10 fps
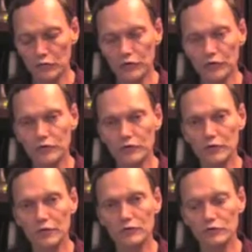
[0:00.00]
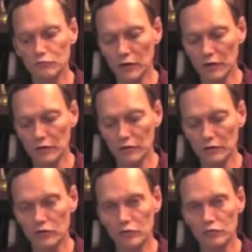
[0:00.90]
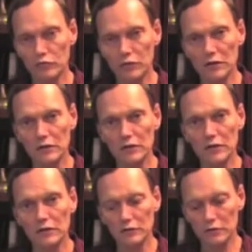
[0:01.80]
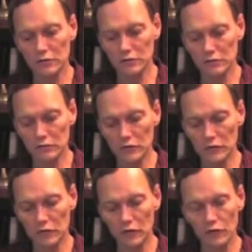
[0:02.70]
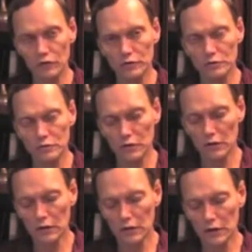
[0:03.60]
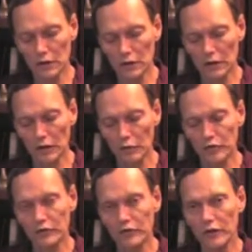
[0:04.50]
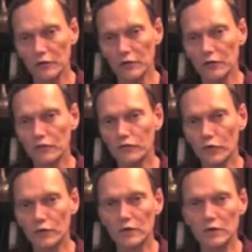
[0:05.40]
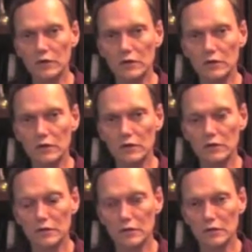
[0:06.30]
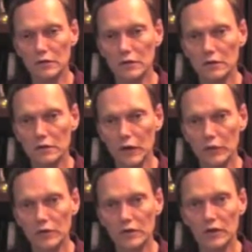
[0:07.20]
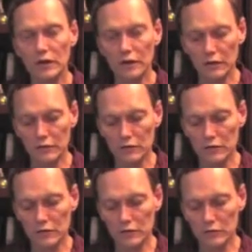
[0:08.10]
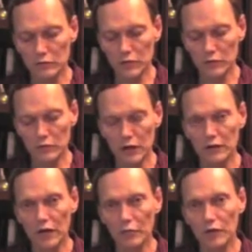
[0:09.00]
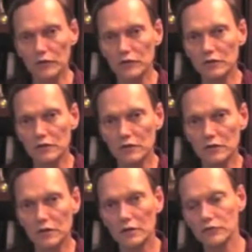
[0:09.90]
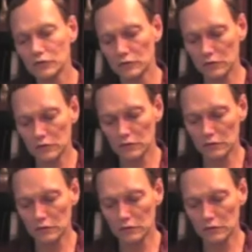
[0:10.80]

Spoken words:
pretty soon I was using meth and speed and LSD and coke. I remember saying when I was 14 that I wouldn't take LSD, but by the time I was 16 I was using it.